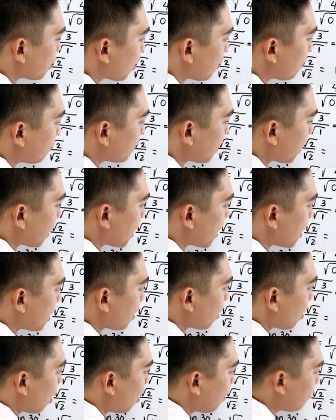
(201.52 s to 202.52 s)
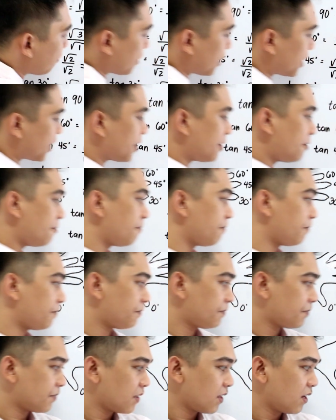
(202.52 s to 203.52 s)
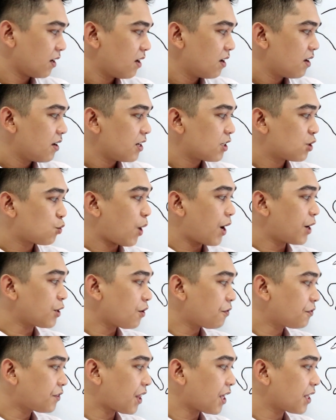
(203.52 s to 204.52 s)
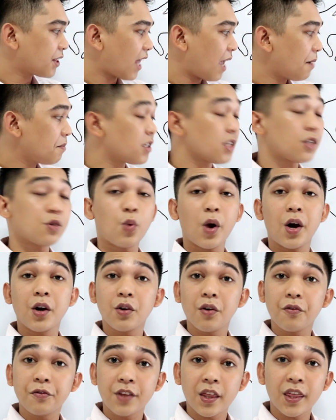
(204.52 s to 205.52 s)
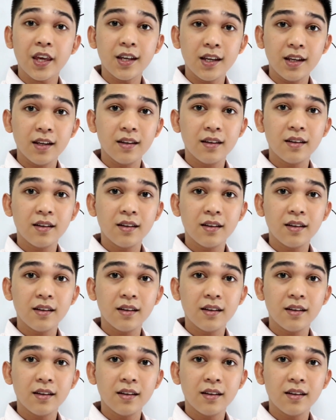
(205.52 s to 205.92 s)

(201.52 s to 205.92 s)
root of 3 over square root of 3 times square root of 3.